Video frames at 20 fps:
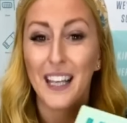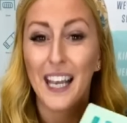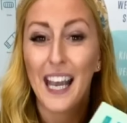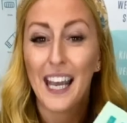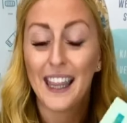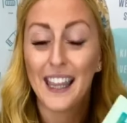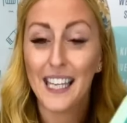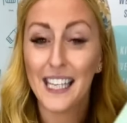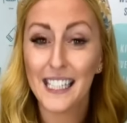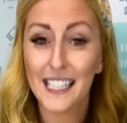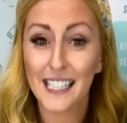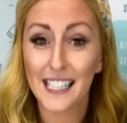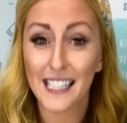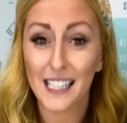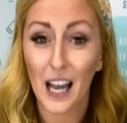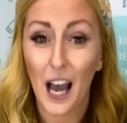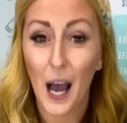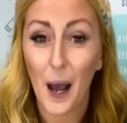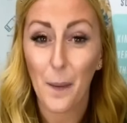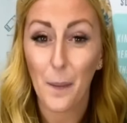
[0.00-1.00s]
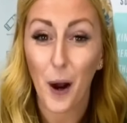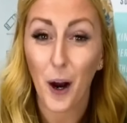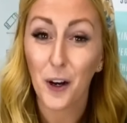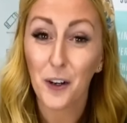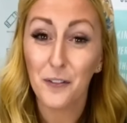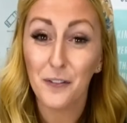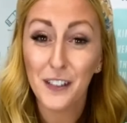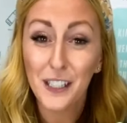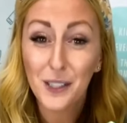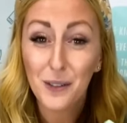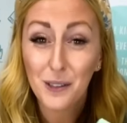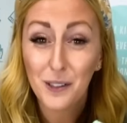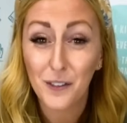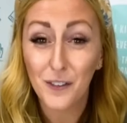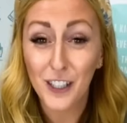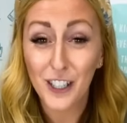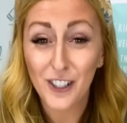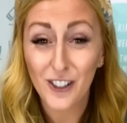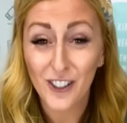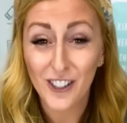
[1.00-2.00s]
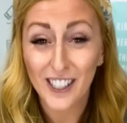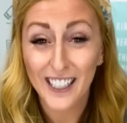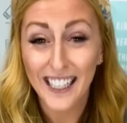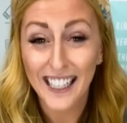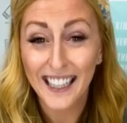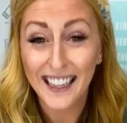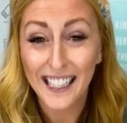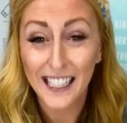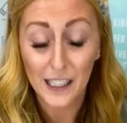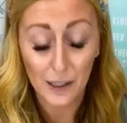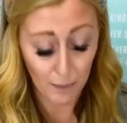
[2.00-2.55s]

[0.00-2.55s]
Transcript: This um, Art Feeds was featured in this